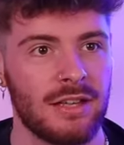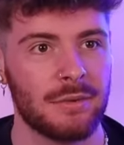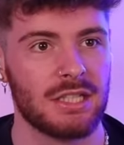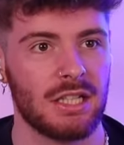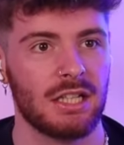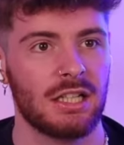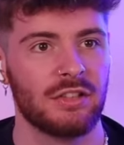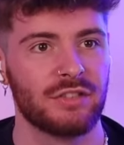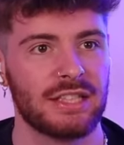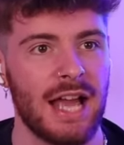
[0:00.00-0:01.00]
was
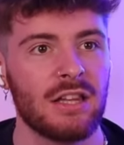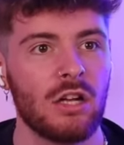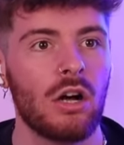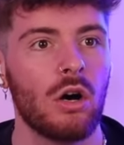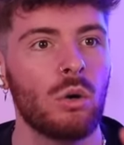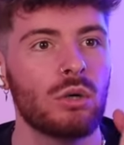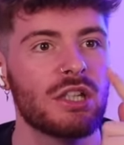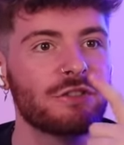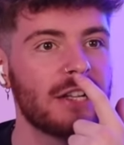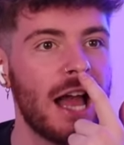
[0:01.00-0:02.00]
lovely. Yeah, look. Oh,
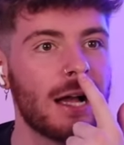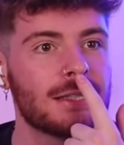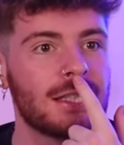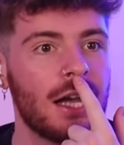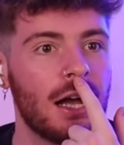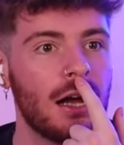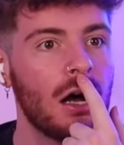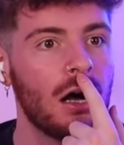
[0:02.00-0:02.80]
different actor.